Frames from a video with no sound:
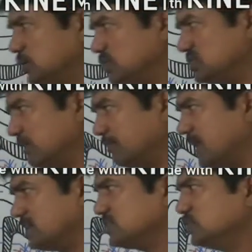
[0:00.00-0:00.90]
to
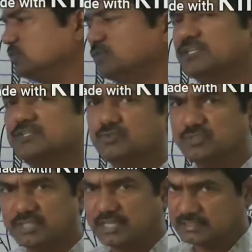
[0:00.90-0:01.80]
supply the nutrients to the
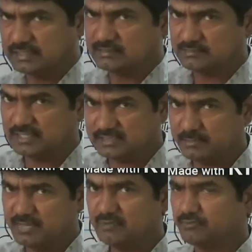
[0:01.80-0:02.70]
dentin. That is the main